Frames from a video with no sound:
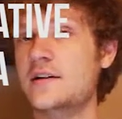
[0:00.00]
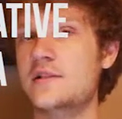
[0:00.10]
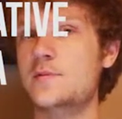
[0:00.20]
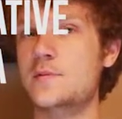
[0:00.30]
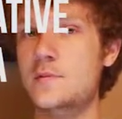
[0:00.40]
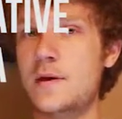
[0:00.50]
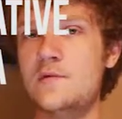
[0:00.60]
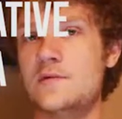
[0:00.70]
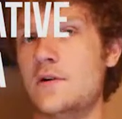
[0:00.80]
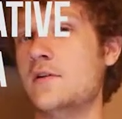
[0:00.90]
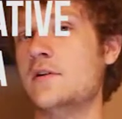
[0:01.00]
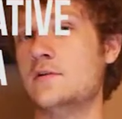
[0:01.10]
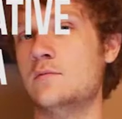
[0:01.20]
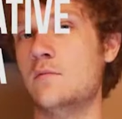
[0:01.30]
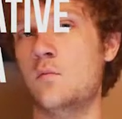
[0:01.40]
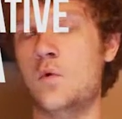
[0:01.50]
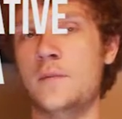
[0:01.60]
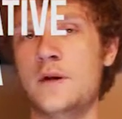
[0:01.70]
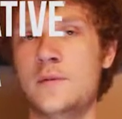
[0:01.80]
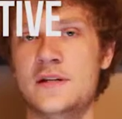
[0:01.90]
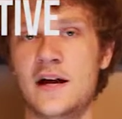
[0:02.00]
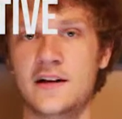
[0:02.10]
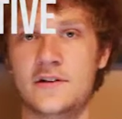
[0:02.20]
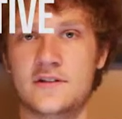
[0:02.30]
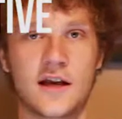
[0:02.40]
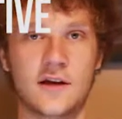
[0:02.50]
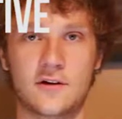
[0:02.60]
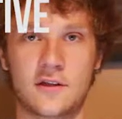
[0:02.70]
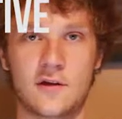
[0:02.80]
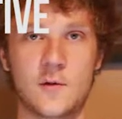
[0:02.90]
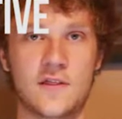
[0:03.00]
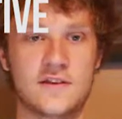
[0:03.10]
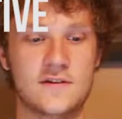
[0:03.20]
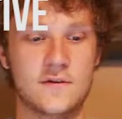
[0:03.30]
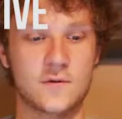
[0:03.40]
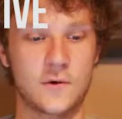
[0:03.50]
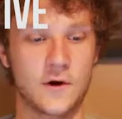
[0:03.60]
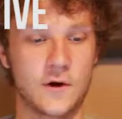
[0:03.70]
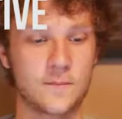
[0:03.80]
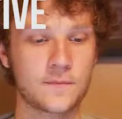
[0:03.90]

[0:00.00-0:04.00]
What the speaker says: symptoms may result and one may be diagnosed accurately with this disorder.